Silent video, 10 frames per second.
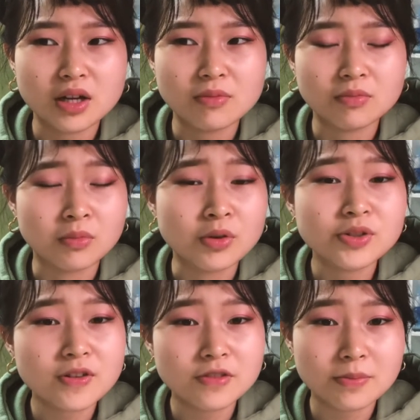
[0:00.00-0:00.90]
most
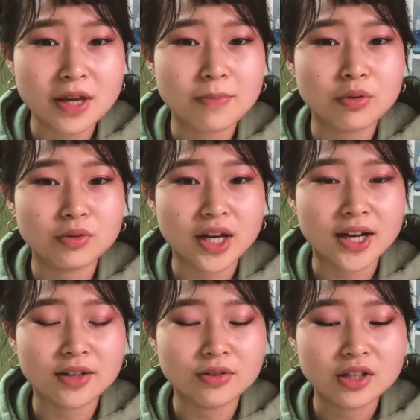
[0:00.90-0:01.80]
of the people
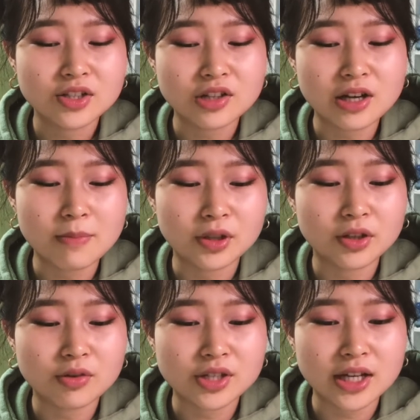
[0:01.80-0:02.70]
that study
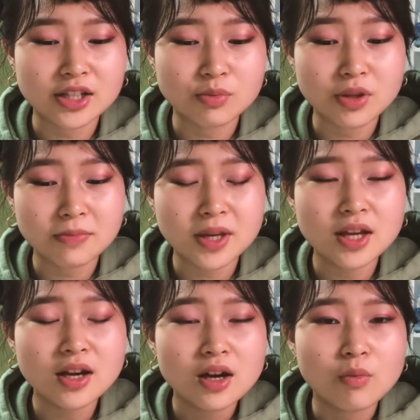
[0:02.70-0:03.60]
political science with me
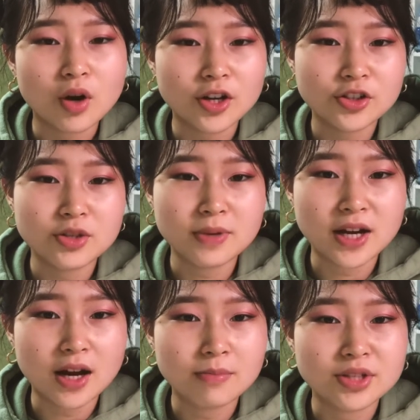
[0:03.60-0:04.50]
wanted to
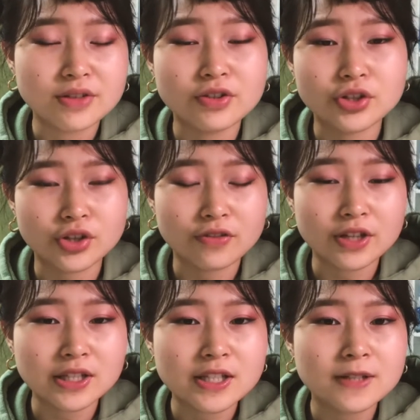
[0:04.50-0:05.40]
become civil
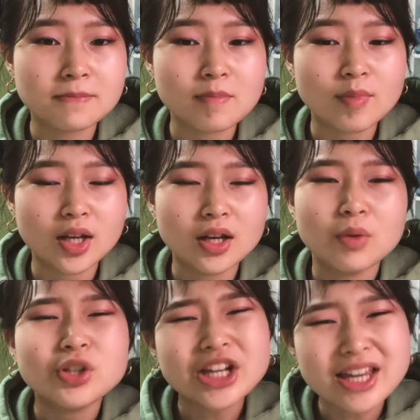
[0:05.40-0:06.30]
servants,
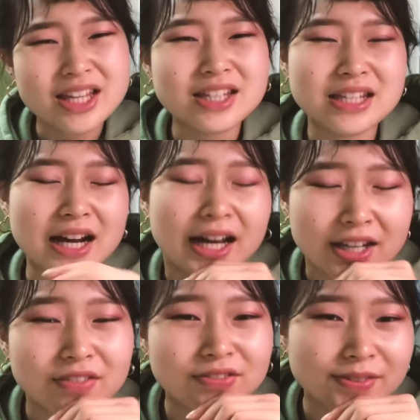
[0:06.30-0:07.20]
which I guess is kind
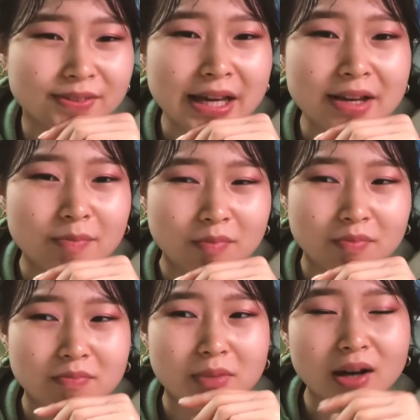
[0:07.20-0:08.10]
of like
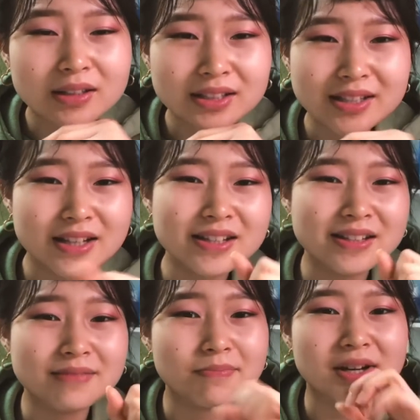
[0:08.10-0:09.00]
politics,
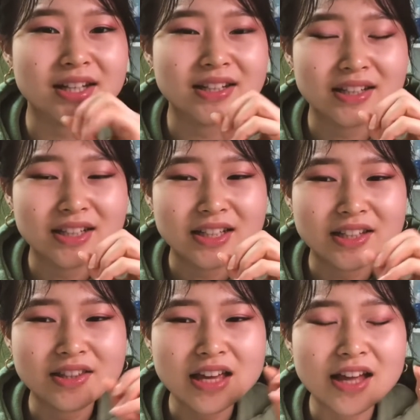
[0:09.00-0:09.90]
but
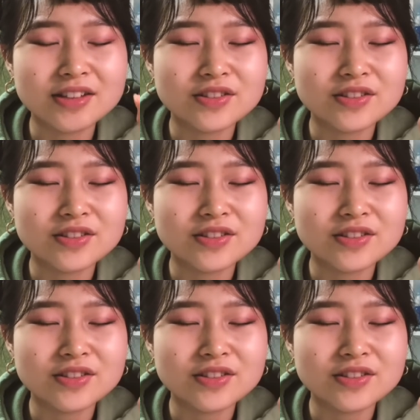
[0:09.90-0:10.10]
it